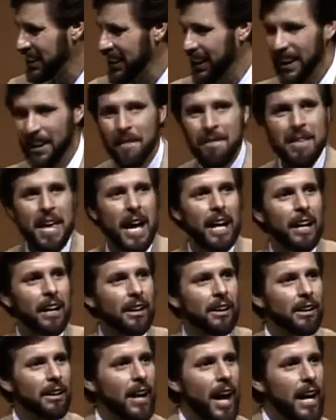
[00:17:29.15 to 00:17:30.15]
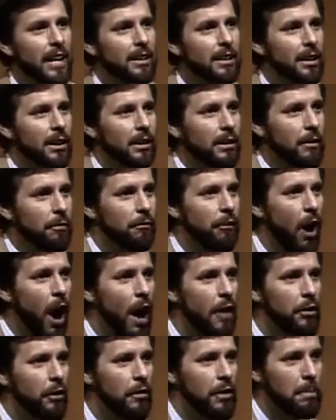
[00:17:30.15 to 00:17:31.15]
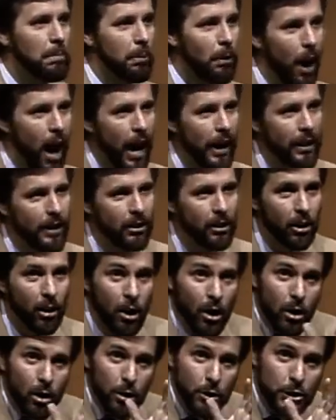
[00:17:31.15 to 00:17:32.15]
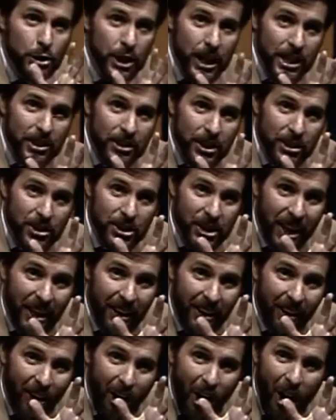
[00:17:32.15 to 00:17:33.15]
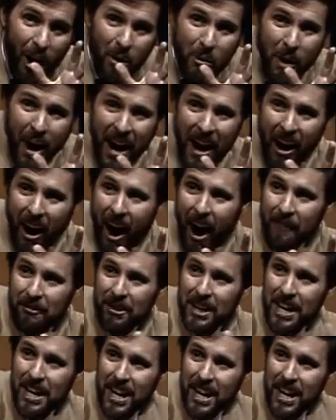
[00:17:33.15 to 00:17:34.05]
Uh, uh, like the, the father of the prodigal who sees his son a long way off,